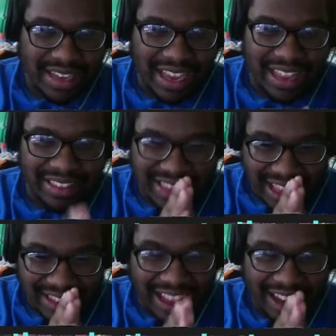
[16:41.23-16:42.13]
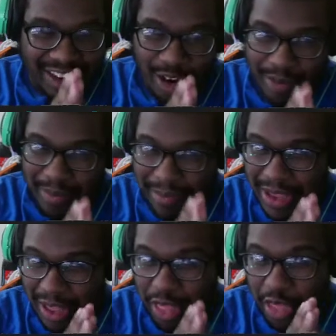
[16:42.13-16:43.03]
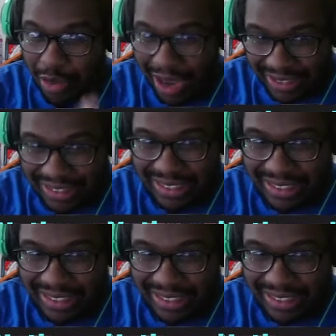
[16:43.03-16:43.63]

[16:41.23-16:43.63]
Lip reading: and then that card might be a threat.